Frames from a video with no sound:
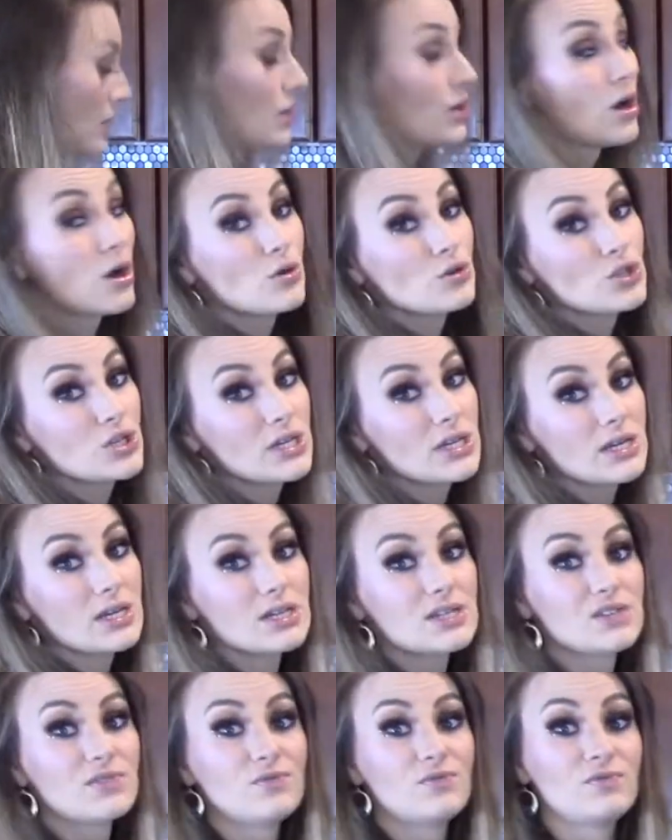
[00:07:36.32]
goji
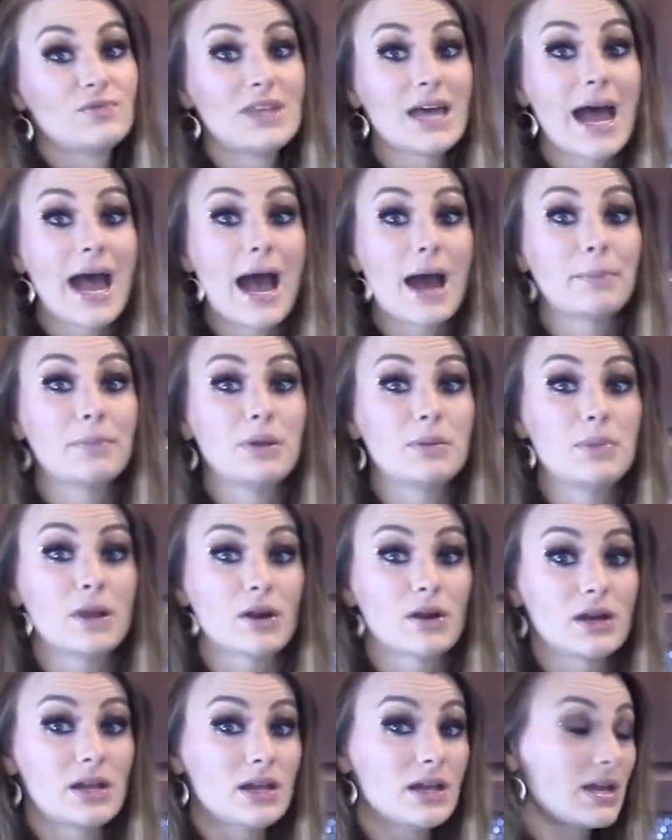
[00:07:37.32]
is the happy
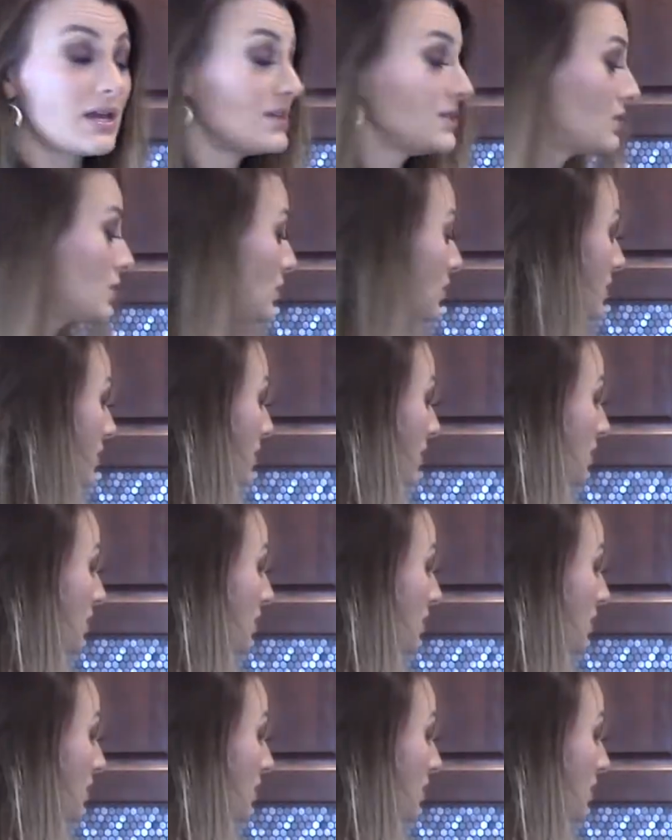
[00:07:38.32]
berry. And so this